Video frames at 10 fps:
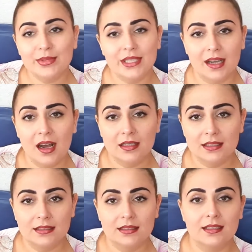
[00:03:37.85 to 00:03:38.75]
the
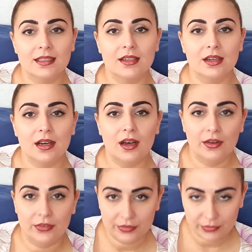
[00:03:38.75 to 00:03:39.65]
cost
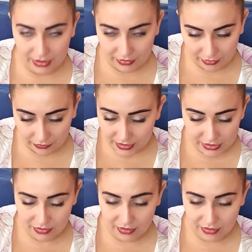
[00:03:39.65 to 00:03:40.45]
of this